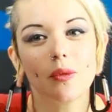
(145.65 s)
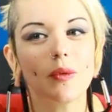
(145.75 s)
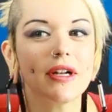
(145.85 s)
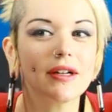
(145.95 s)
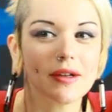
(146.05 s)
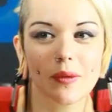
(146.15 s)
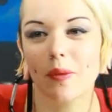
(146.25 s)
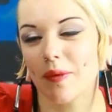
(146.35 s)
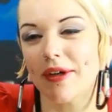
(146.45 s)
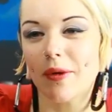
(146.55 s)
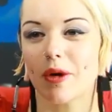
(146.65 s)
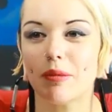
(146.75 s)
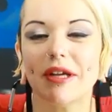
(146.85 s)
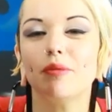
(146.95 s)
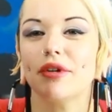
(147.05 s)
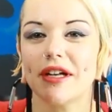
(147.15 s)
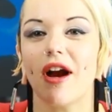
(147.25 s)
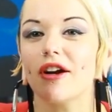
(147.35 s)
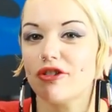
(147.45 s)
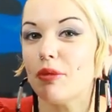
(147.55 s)
We know we're being pretty
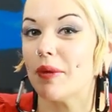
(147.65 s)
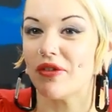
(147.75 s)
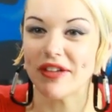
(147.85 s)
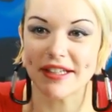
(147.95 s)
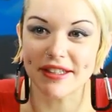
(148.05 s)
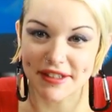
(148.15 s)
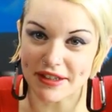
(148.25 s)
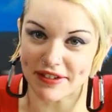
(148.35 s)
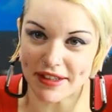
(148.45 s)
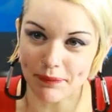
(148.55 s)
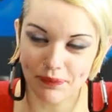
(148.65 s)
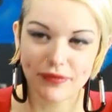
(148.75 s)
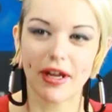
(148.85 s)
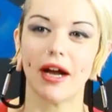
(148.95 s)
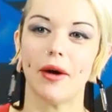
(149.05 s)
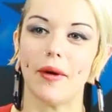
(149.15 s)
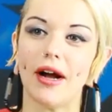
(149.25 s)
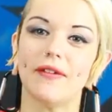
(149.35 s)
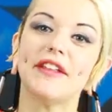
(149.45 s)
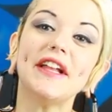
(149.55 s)
harsh, but we think it deserves it.
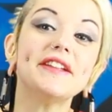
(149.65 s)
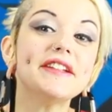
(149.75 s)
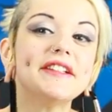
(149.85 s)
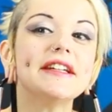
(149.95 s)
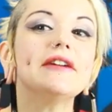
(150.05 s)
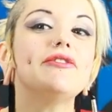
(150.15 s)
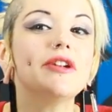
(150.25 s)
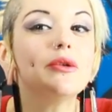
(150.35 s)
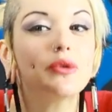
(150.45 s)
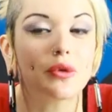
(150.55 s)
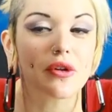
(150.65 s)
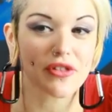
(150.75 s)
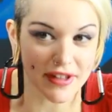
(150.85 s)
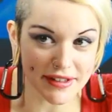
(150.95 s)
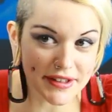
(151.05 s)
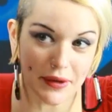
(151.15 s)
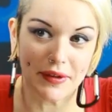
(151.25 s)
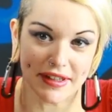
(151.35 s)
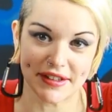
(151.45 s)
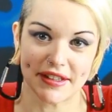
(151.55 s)
Now, that's not to say a few cool things
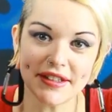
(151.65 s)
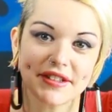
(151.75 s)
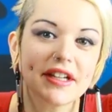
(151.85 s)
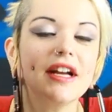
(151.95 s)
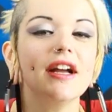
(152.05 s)
don't exist.